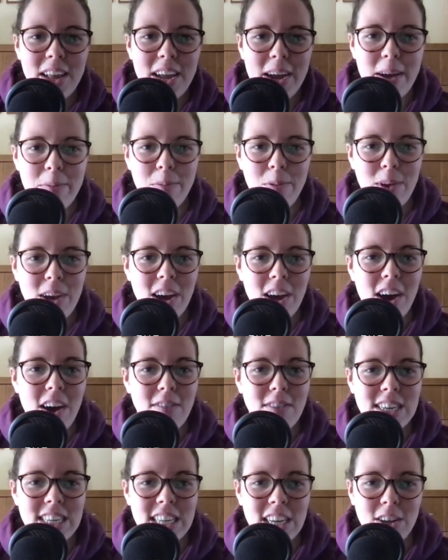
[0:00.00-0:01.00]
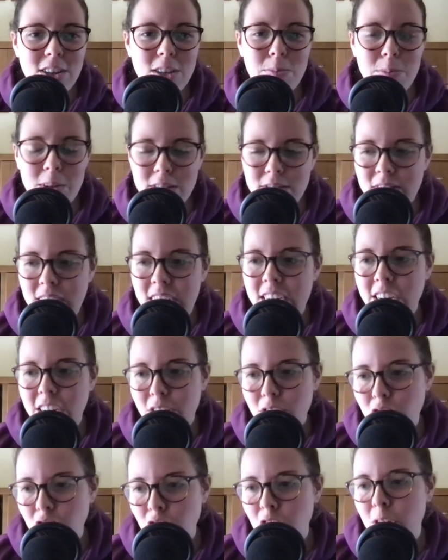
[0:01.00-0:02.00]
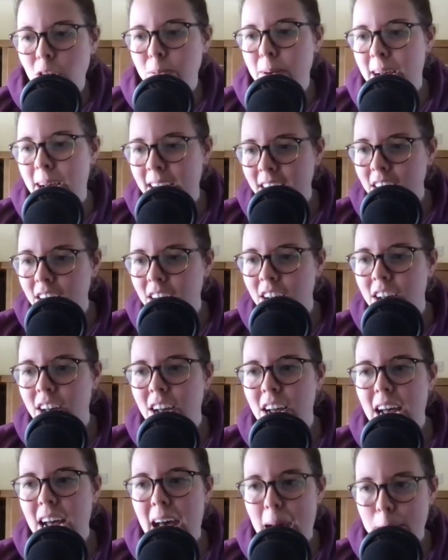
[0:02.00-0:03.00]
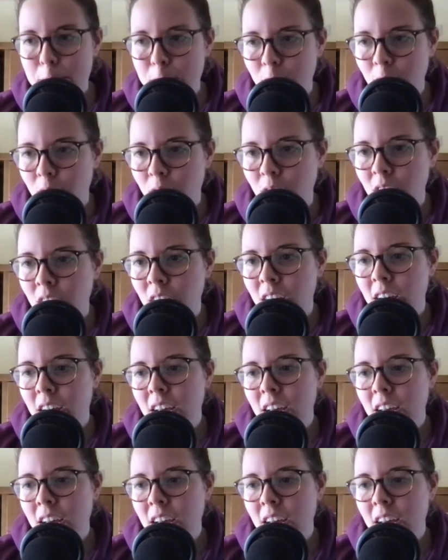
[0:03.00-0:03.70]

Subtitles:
We are obviously on Spotify, YouTube, Anchor, Apple,